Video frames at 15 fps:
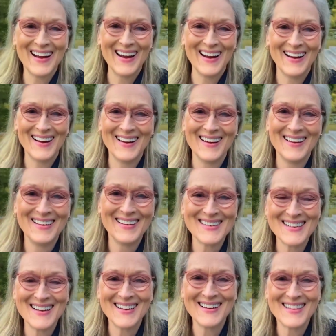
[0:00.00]
Okay, I'll
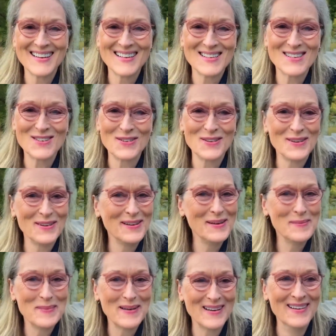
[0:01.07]
tell this
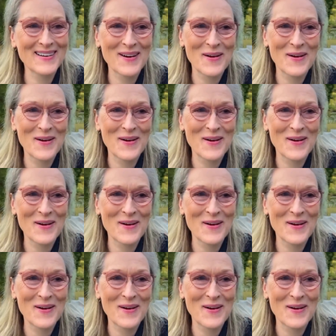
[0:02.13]
story, but